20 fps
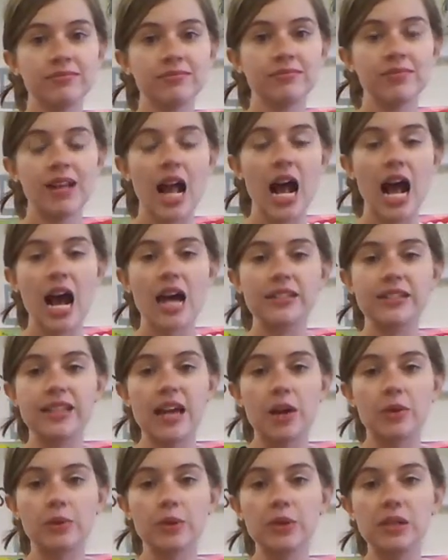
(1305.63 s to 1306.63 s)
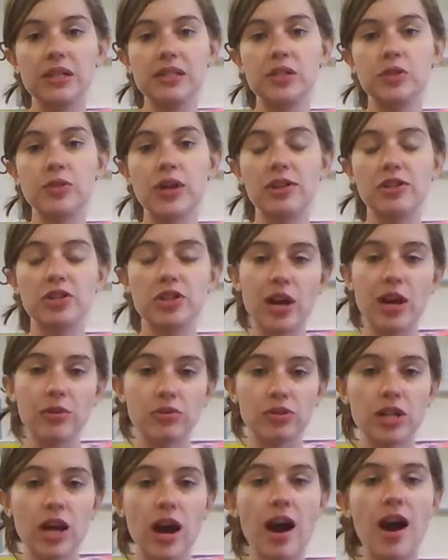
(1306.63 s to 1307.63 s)
has that really stretched out
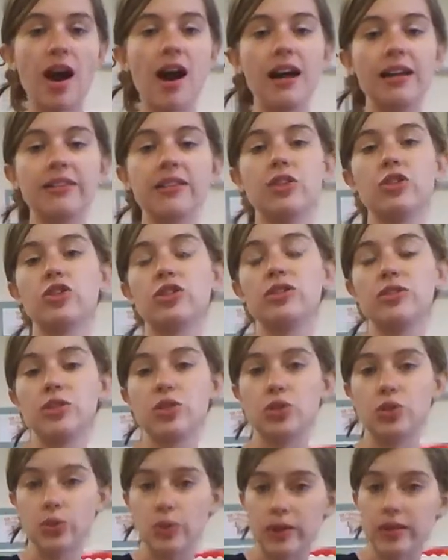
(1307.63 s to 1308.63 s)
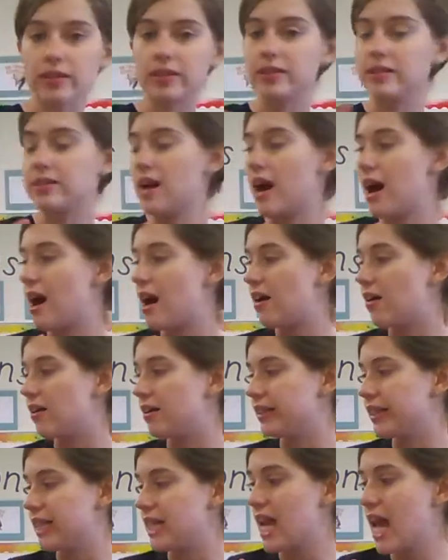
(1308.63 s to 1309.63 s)
ta and then just a short da
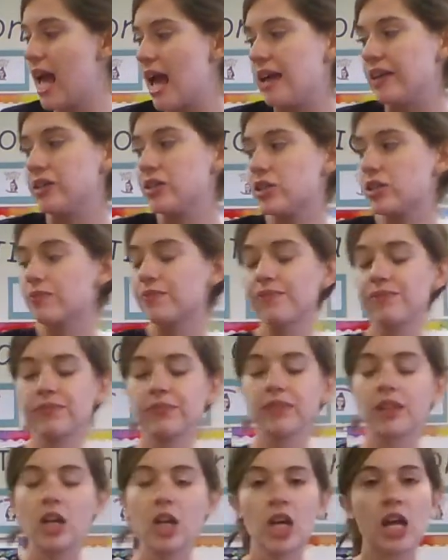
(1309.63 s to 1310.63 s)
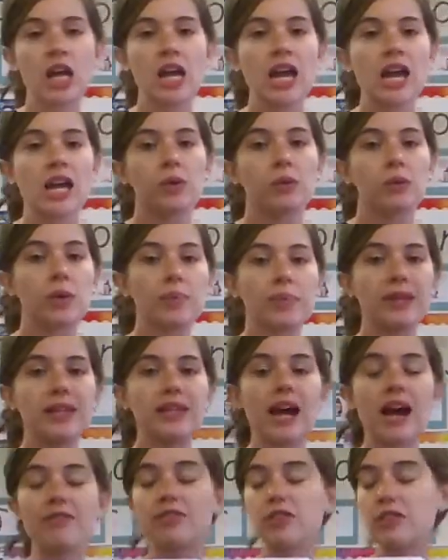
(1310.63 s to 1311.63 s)
on the end. Repeat
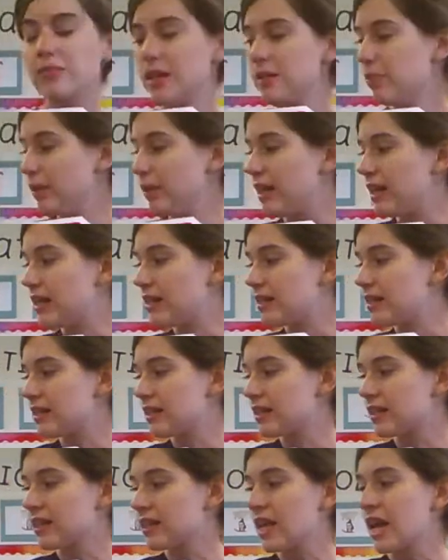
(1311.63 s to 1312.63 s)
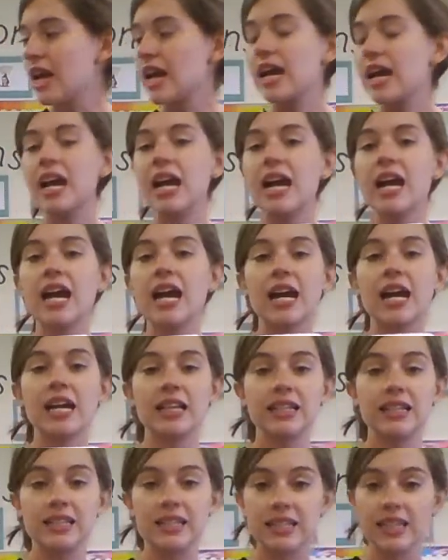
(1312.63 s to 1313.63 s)
after me, please.
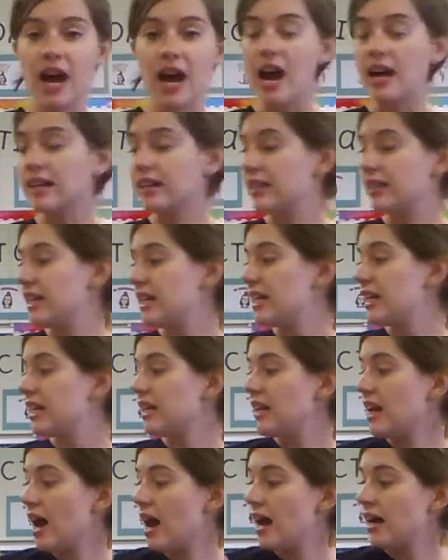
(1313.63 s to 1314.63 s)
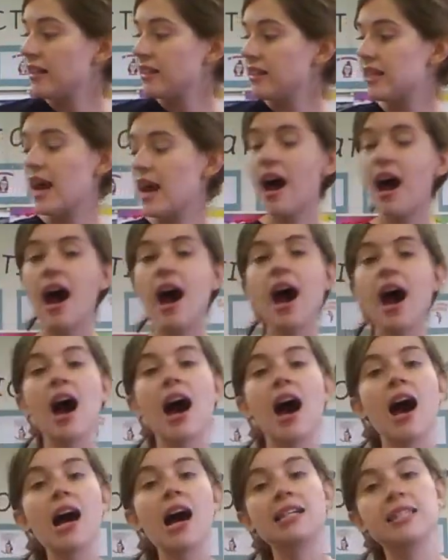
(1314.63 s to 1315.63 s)
Taki-da
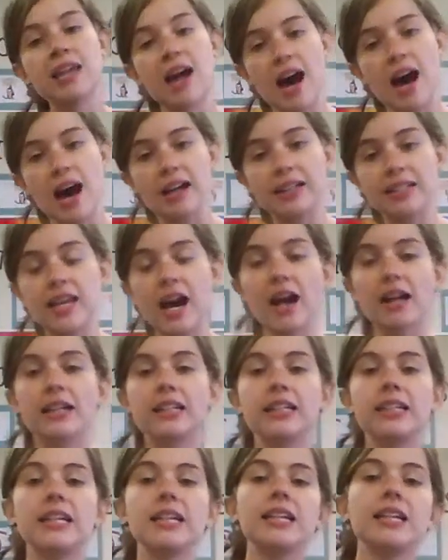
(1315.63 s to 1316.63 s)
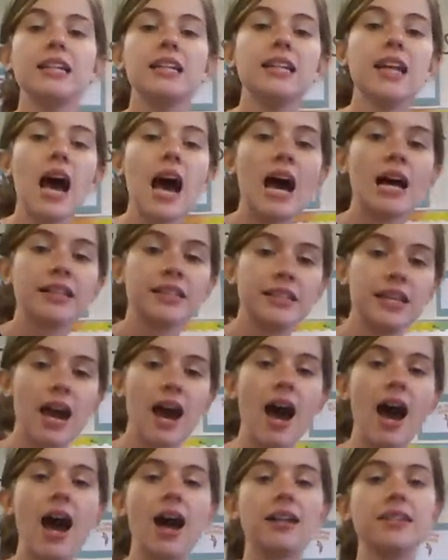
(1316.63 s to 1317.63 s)
ta-da, taki-da
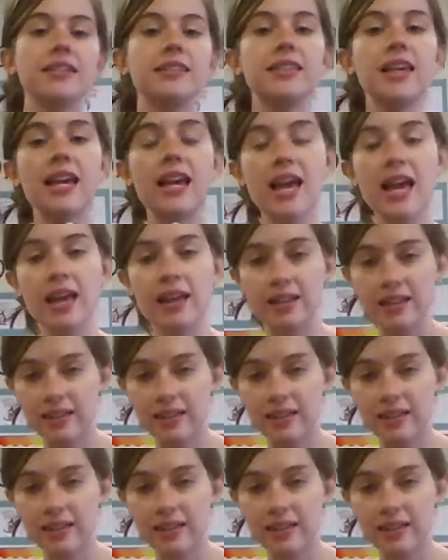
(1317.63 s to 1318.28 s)
ta. Say it.